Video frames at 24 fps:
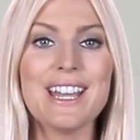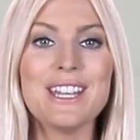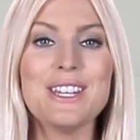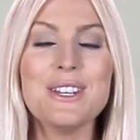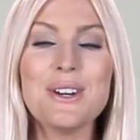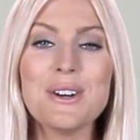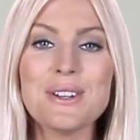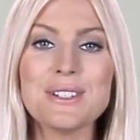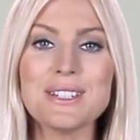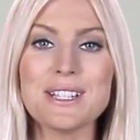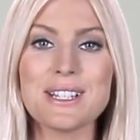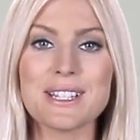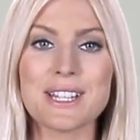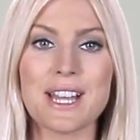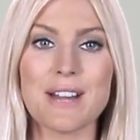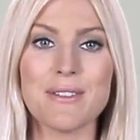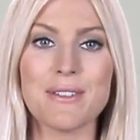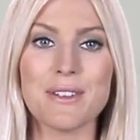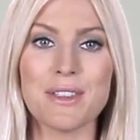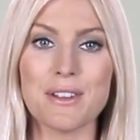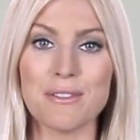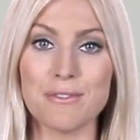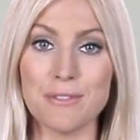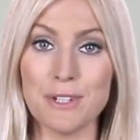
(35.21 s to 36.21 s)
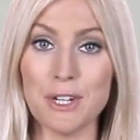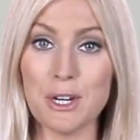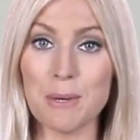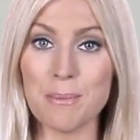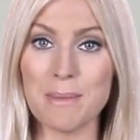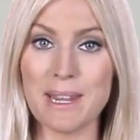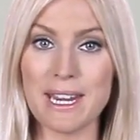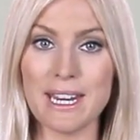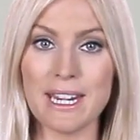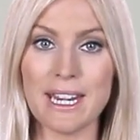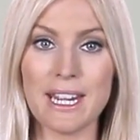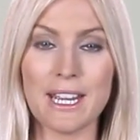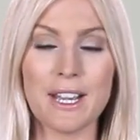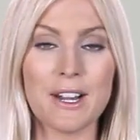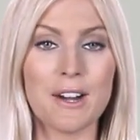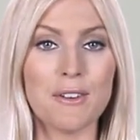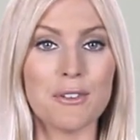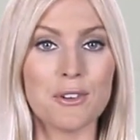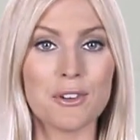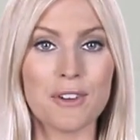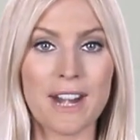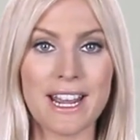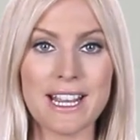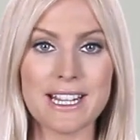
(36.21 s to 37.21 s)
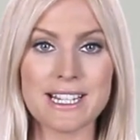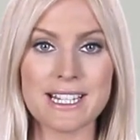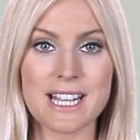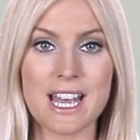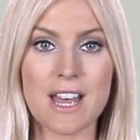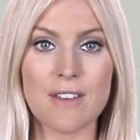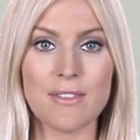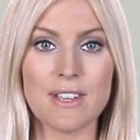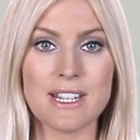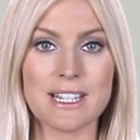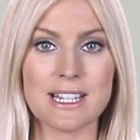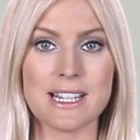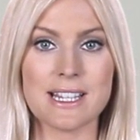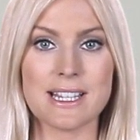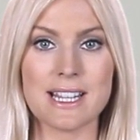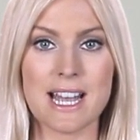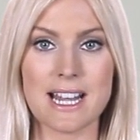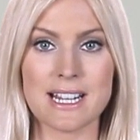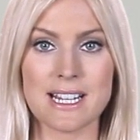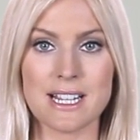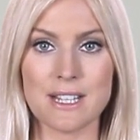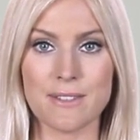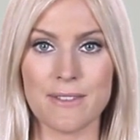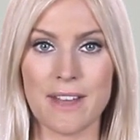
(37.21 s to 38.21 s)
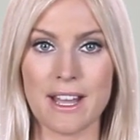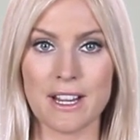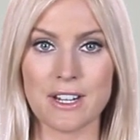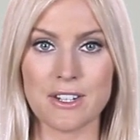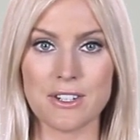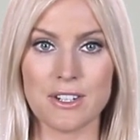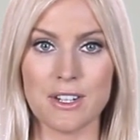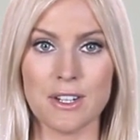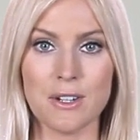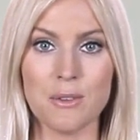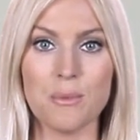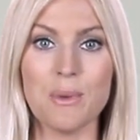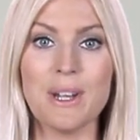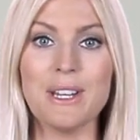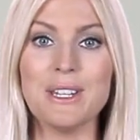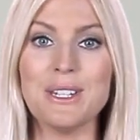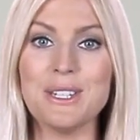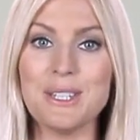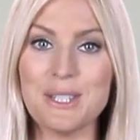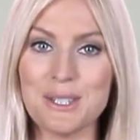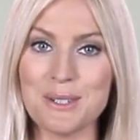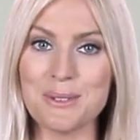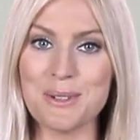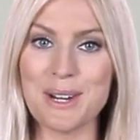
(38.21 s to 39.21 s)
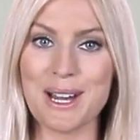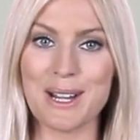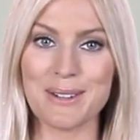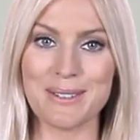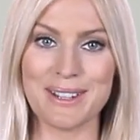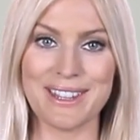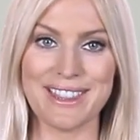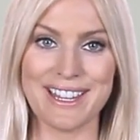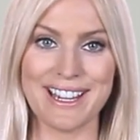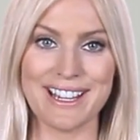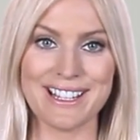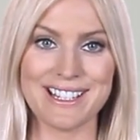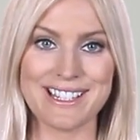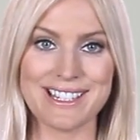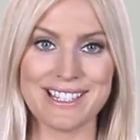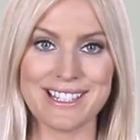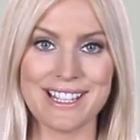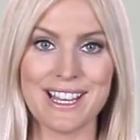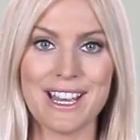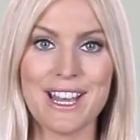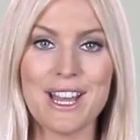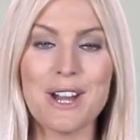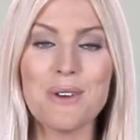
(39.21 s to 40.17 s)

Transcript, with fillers: You'll discover the real meaning of great service and satisfaction when you work with us.